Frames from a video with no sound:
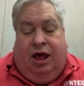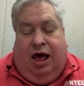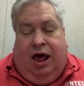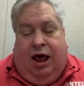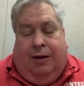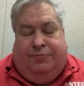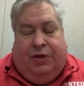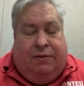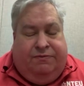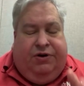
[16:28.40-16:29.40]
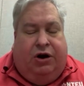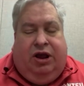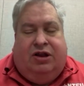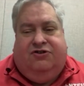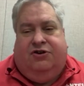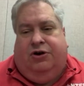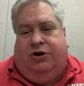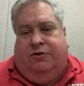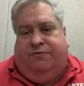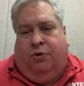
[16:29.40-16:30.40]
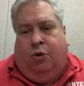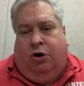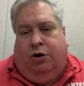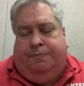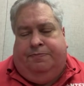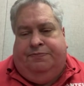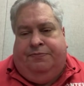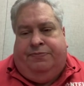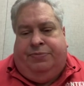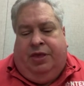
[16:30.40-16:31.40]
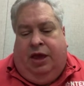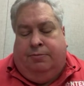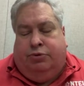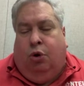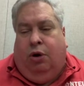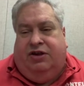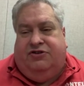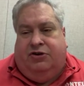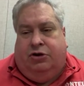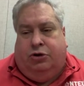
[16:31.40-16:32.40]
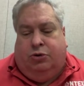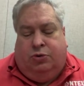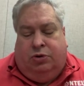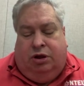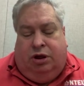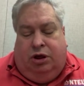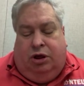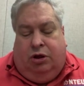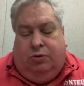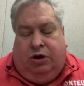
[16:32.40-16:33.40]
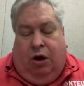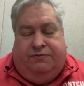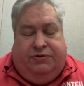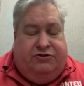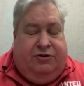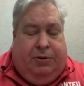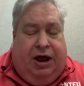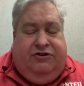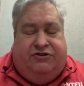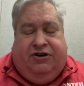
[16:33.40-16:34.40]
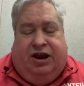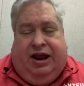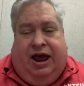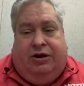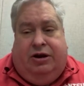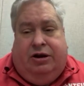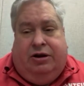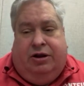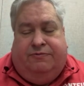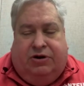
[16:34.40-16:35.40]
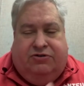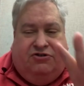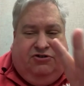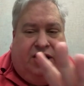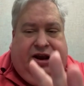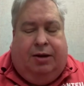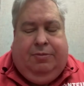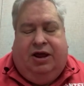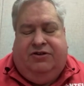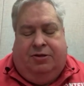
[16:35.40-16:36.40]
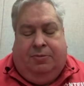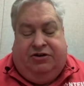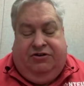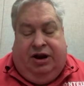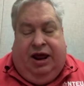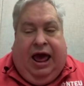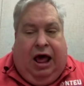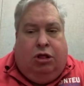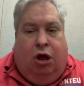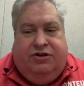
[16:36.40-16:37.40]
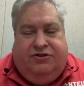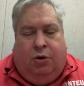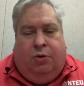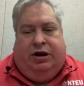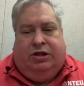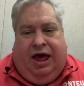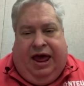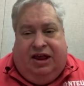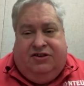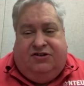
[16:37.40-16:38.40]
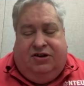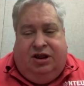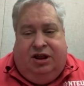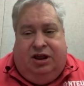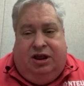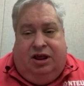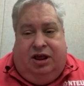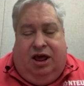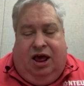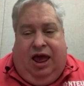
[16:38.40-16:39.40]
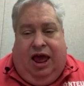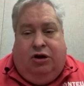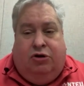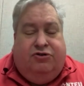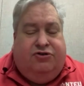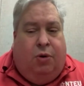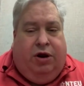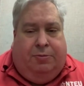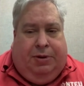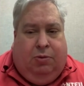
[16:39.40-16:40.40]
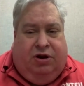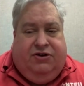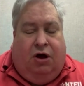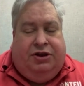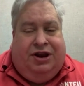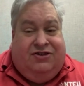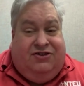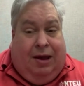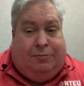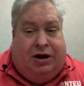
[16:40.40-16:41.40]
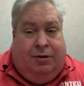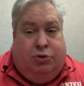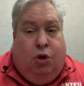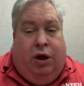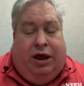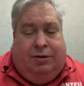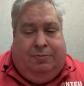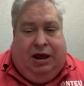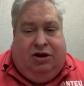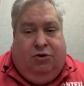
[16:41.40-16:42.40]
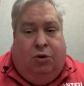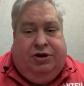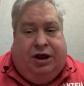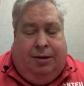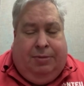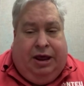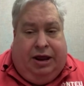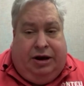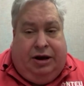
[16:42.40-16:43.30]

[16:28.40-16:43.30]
I'm very concerned for employees who, if there's a budget shutdown, if there's a shutdown because of the budget, how long is it going to last? And who's going to be what's called an accepted employee and being told to come in?